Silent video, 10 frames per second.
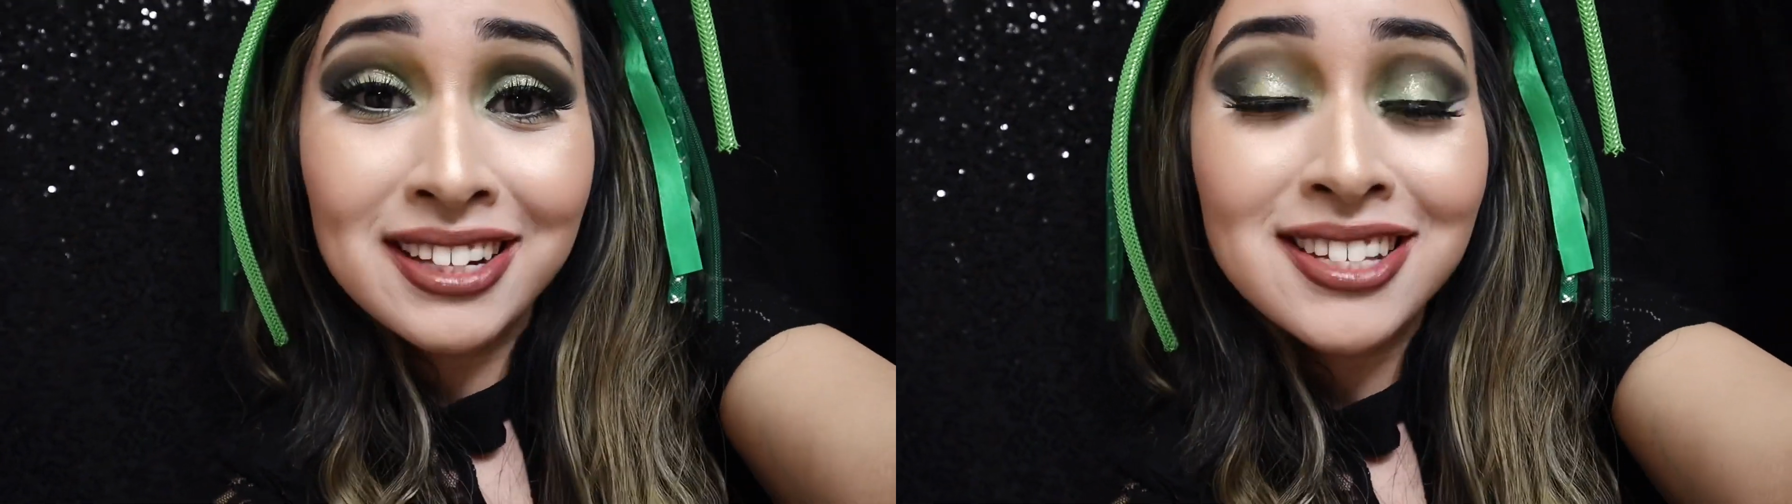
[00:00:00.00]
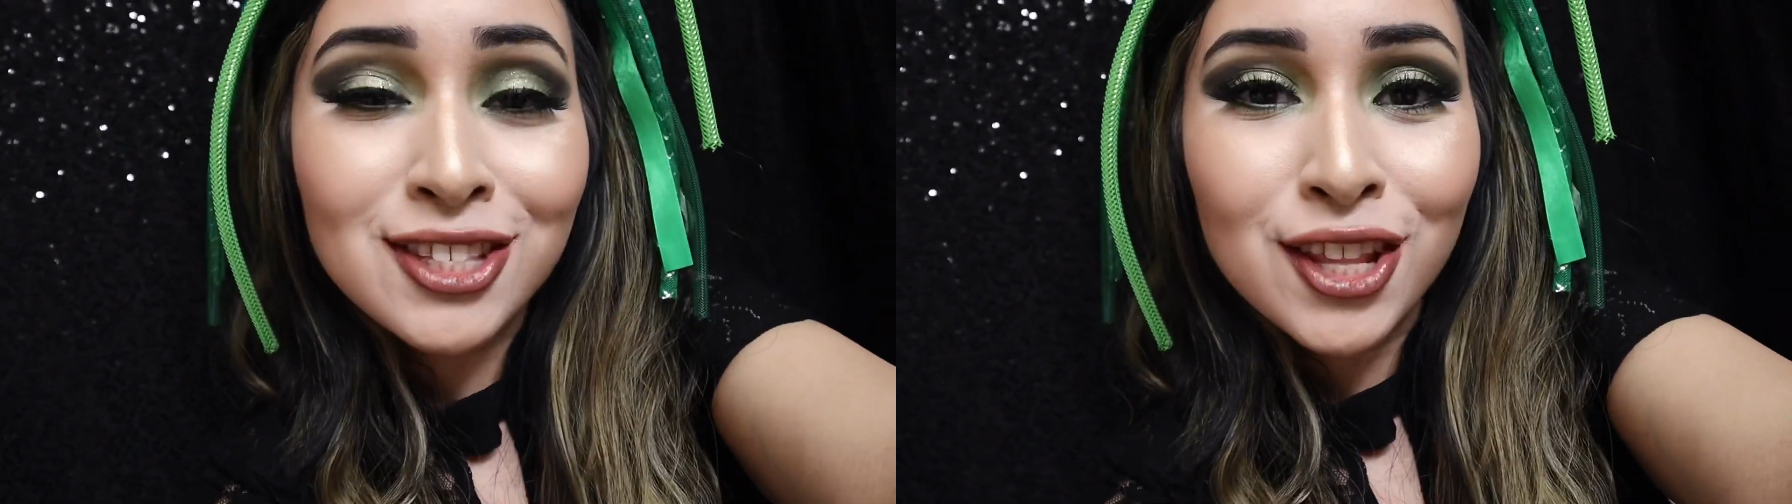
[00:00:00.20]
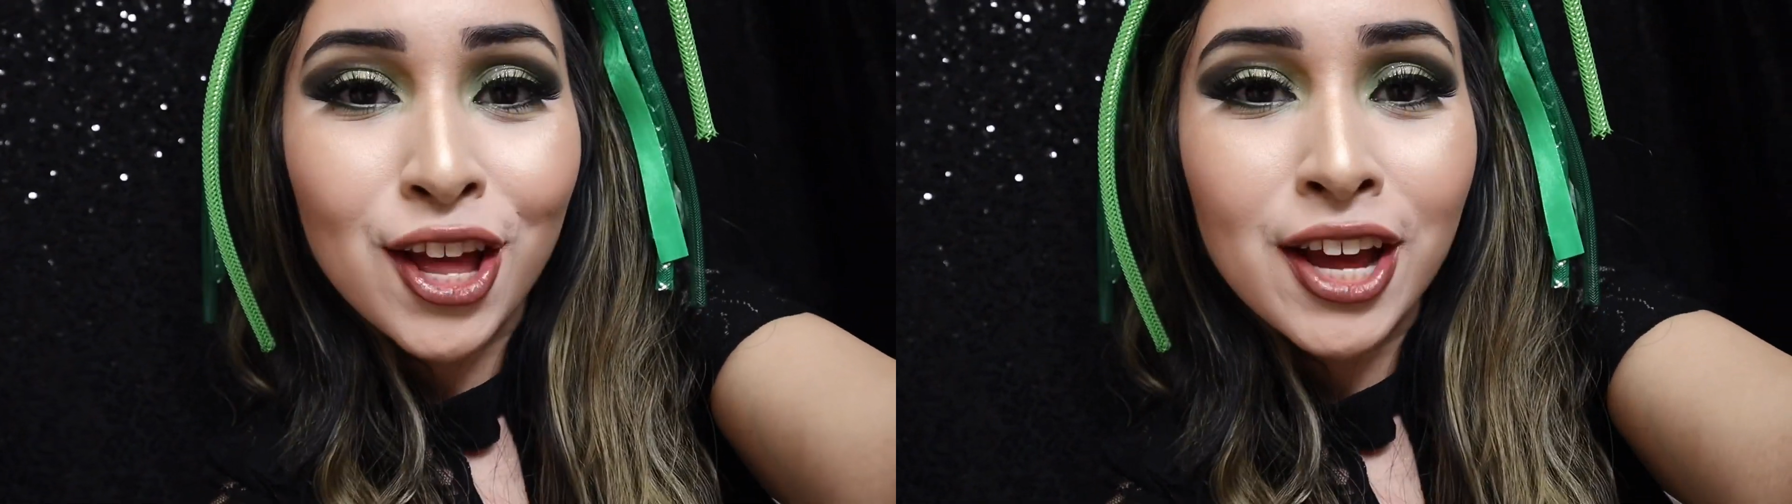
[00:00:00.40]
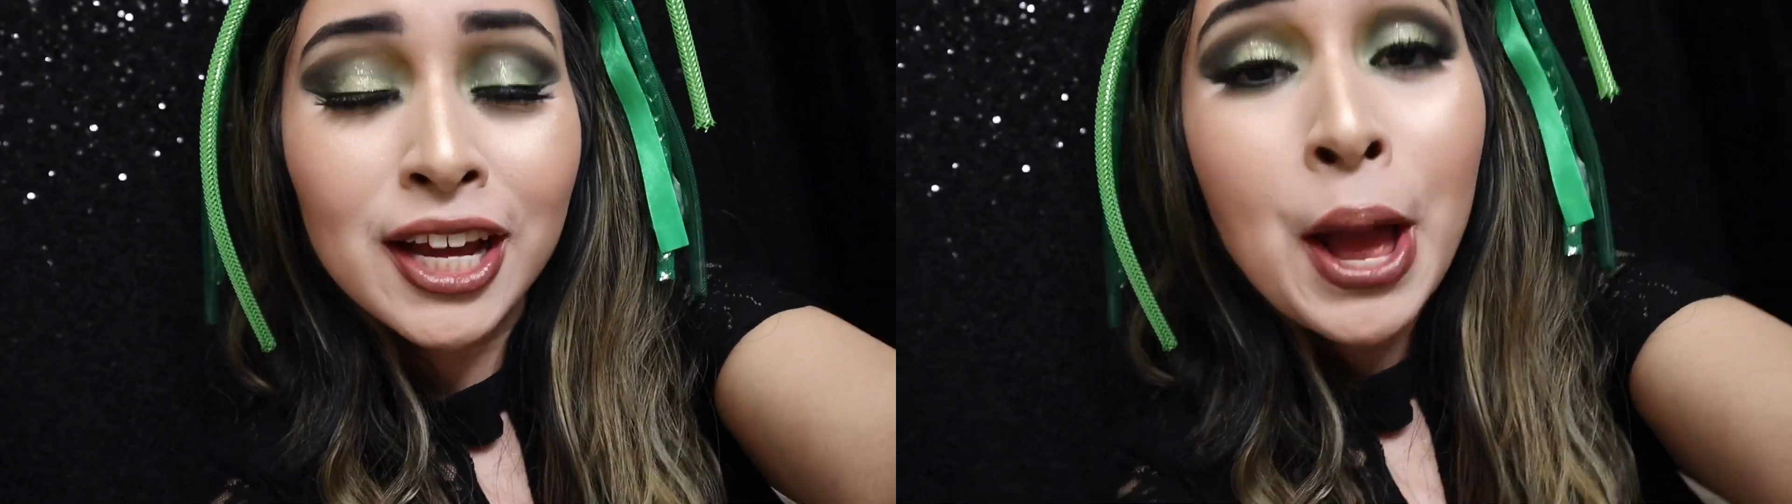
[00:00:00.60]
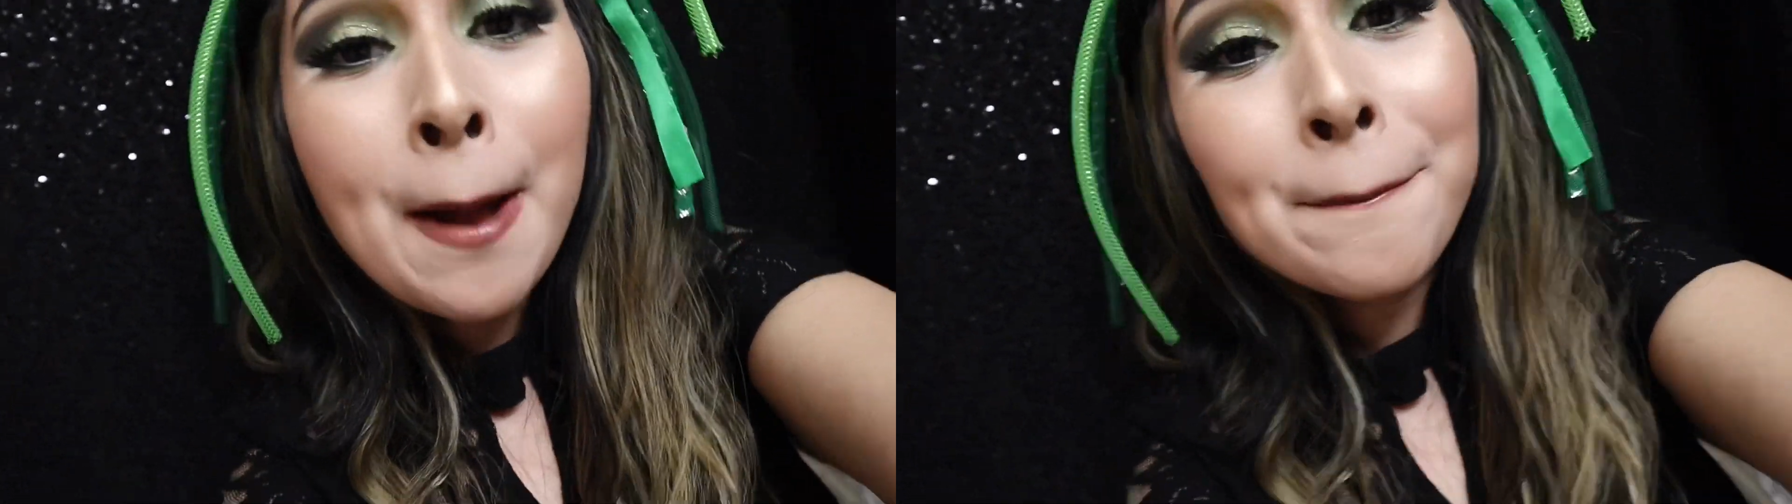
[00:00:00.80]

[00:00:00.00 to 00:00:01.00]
this look,